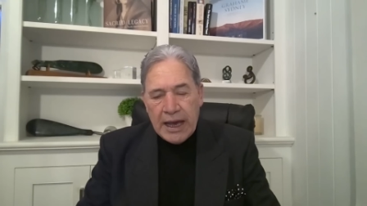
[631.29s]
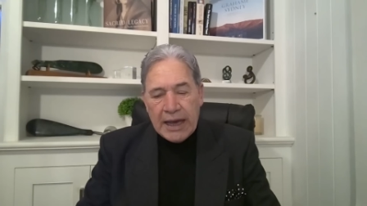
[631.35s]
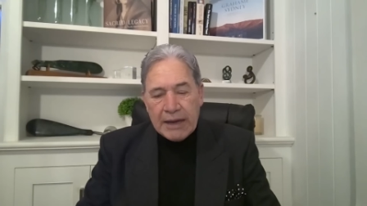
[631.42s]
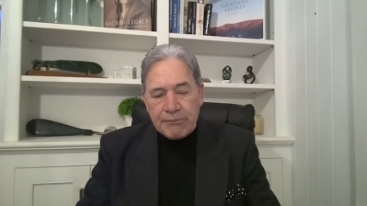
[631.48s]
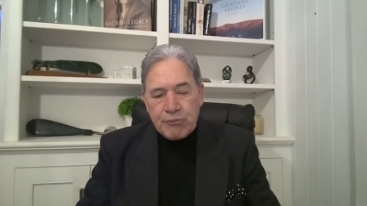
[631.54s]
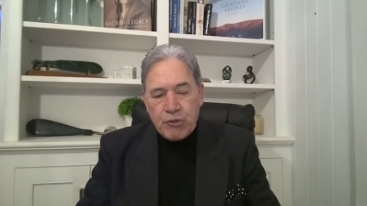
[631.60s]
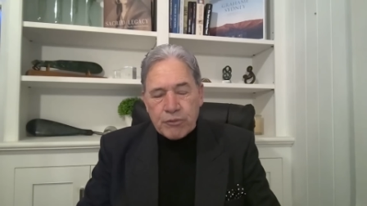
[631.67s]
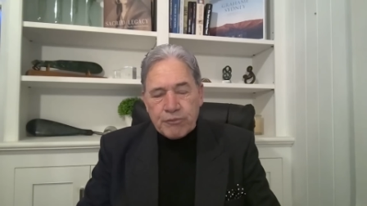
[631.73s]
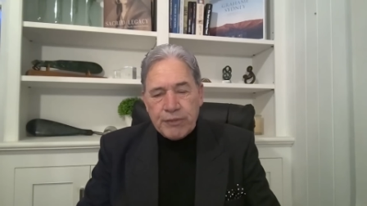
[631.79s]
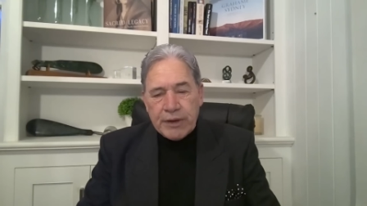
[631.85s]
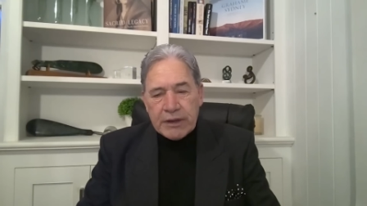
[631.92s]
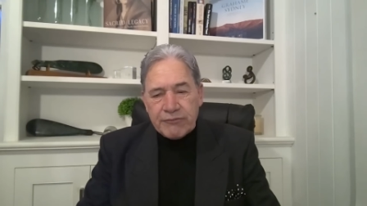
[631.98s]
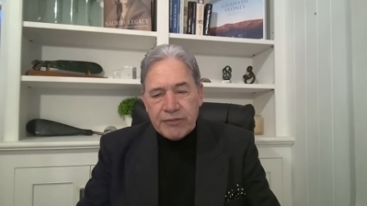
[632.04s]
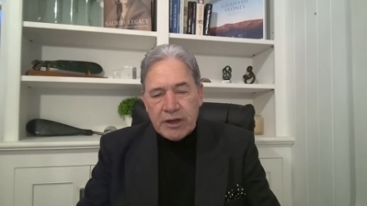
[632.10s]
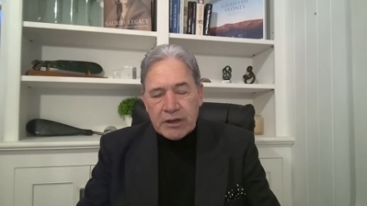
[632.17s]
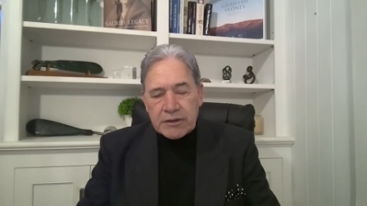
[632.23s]
And Brooke
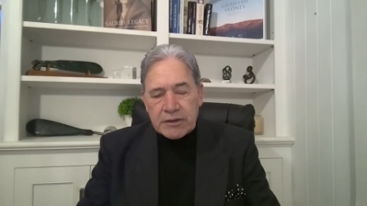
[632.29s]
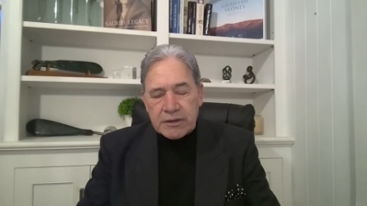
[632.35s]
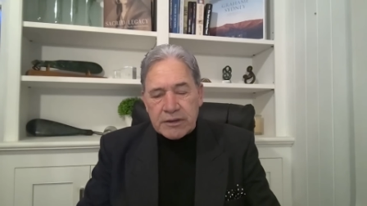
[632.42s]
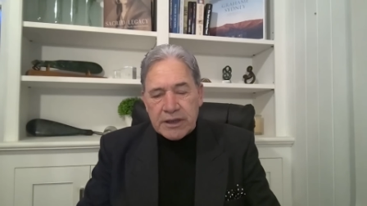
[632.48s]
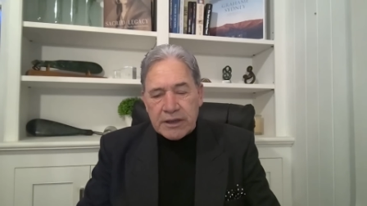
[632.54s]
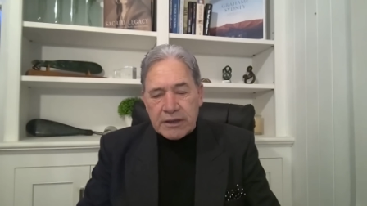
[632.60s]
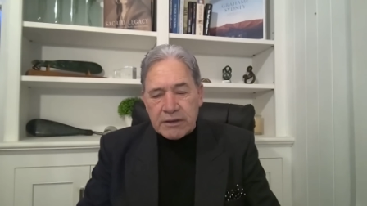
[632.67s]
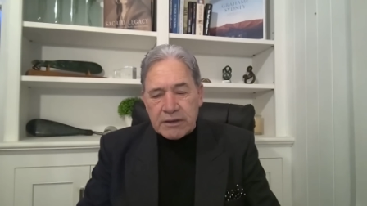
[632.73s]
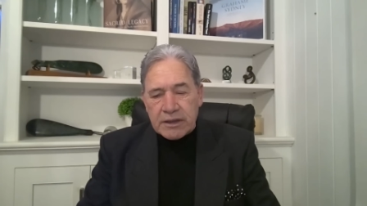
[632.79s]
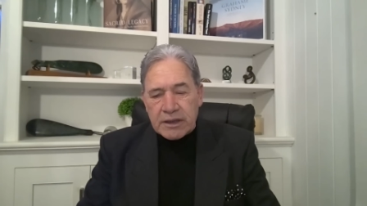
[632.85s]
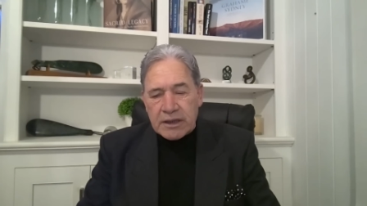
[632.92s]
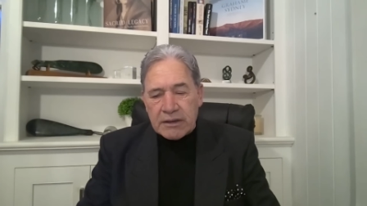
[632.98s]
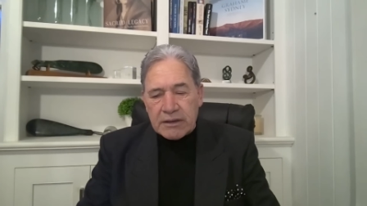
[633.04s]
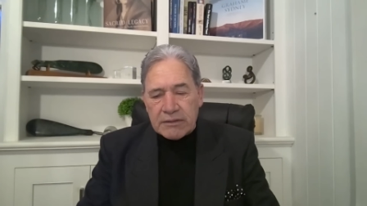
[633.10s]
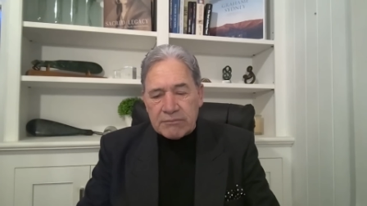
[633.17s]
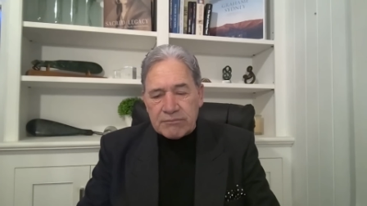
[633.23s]
Van Velden and
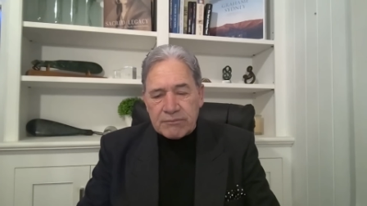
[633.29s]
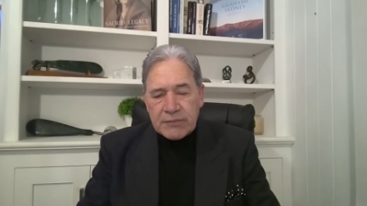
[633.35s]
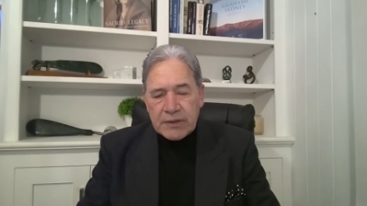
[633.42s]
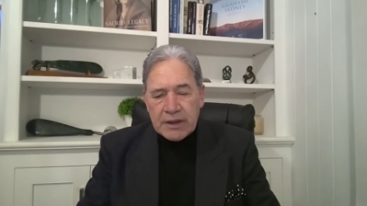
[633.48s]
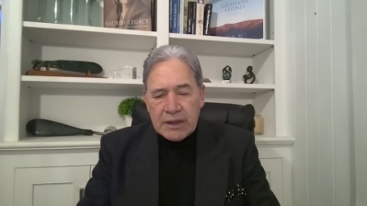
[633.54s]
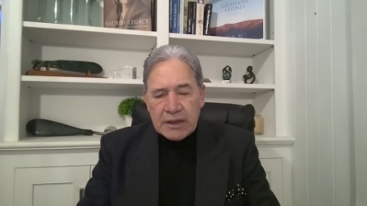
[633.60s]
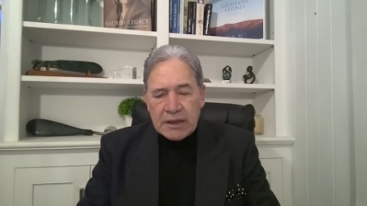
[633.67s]
um,